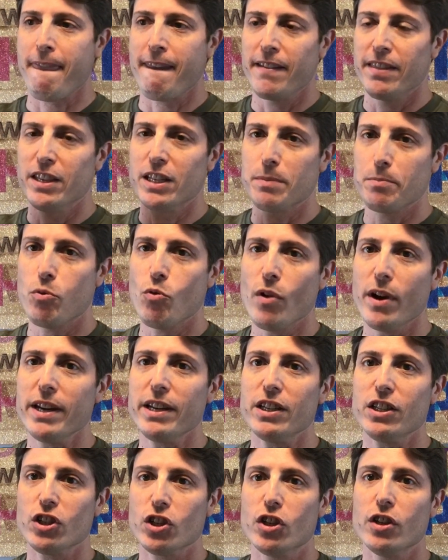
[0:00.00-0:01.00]
this point
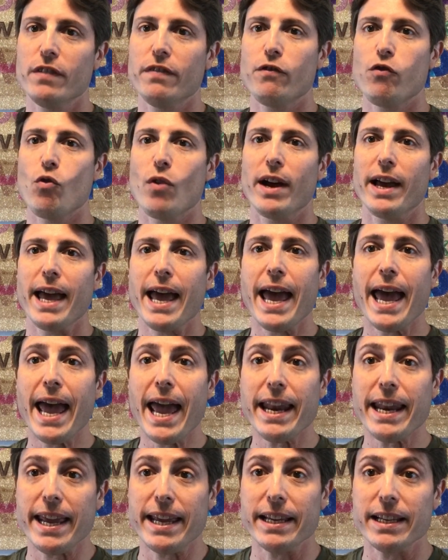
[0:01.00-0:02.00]
is good for
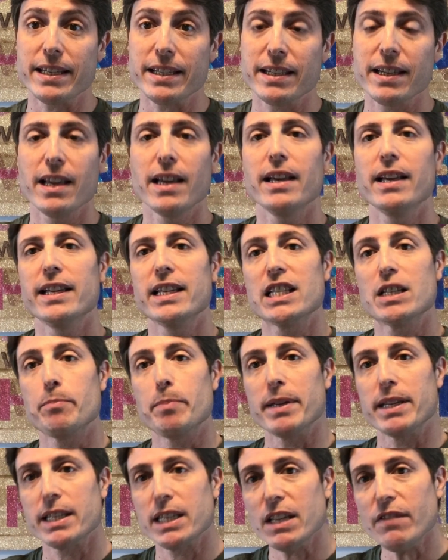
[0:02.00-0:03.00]
headaches,
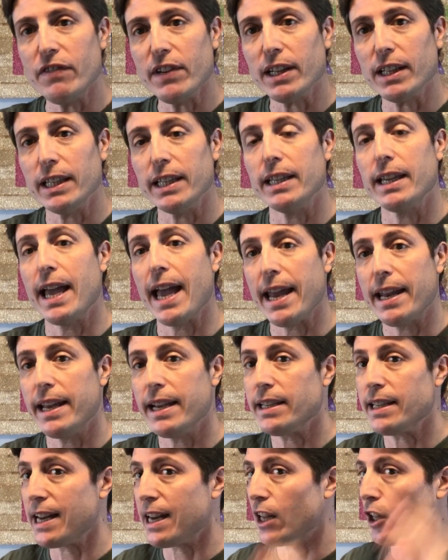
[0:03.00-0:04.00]
specifically
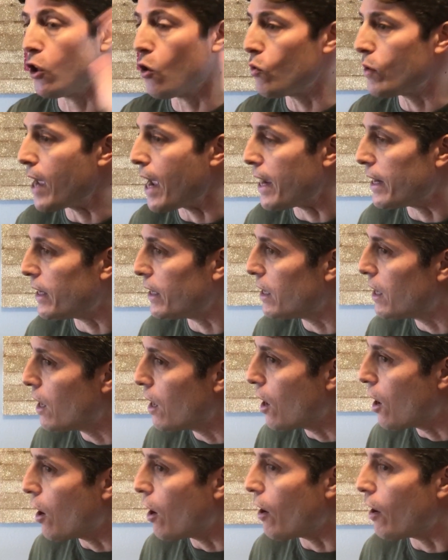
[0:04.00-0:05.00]
headaches that are located
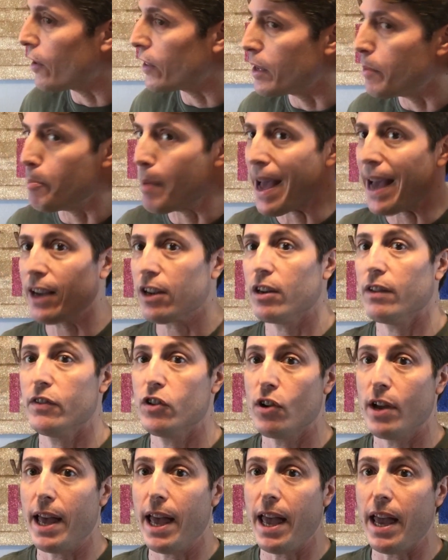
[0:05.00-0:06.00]
on the back of
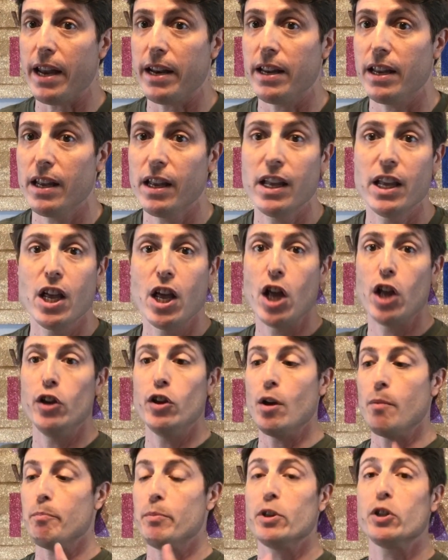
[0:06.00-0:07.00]
your head.
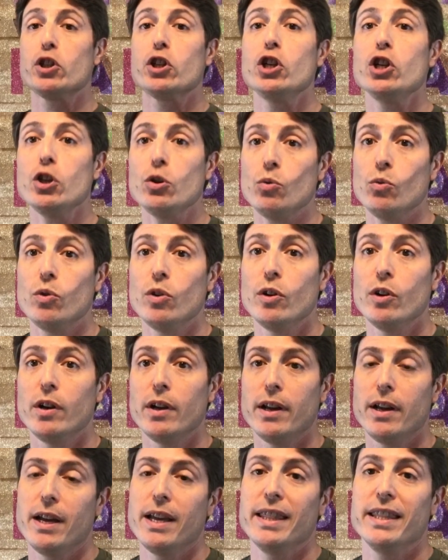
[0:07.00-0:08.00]
Number two,
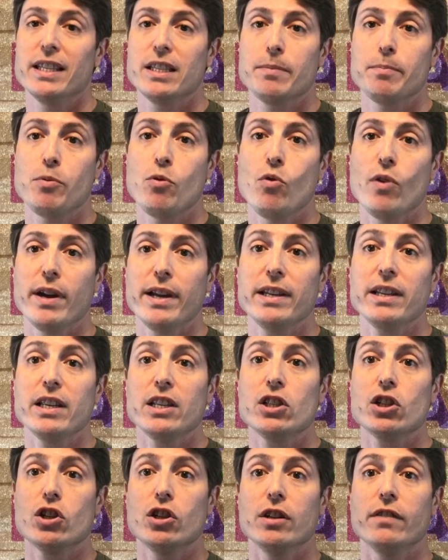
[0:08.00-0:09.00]
this point
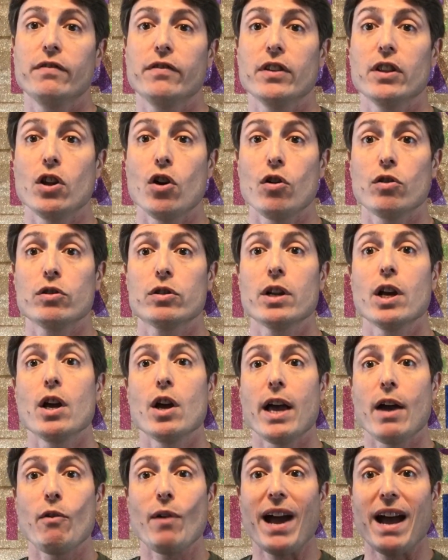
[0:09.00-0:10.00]
is good for those
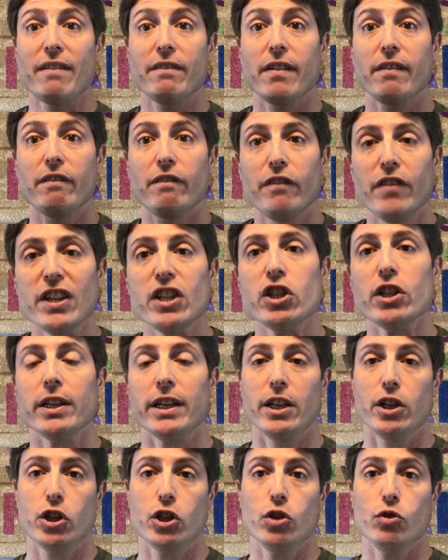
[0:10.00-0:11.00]
who have vision
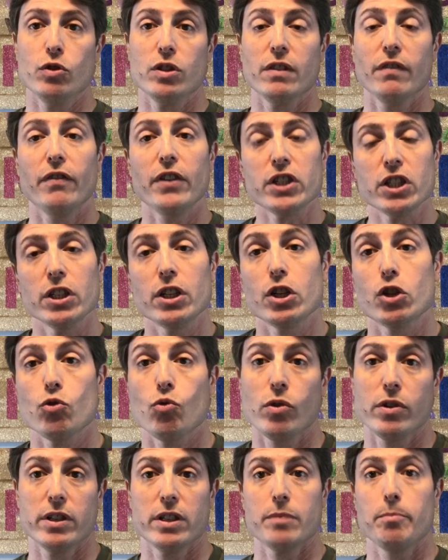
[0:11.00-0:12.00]
issues, vision
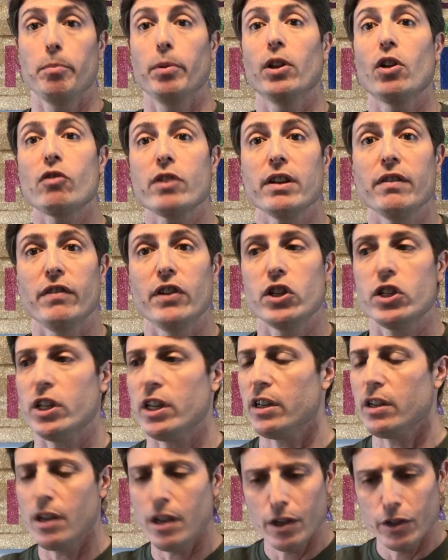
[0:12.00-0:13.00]
disorders, blurry
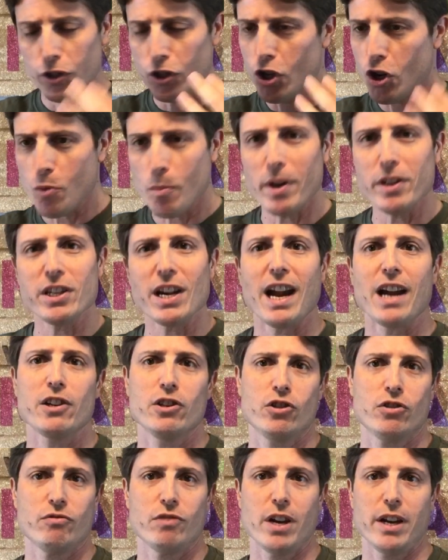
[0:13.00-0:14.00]
vision, too much eye
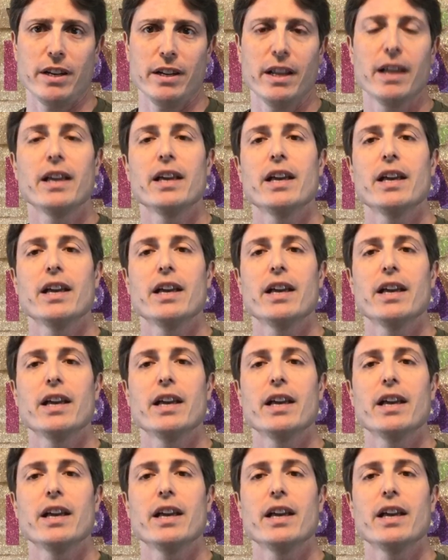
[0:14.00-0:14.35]
strain.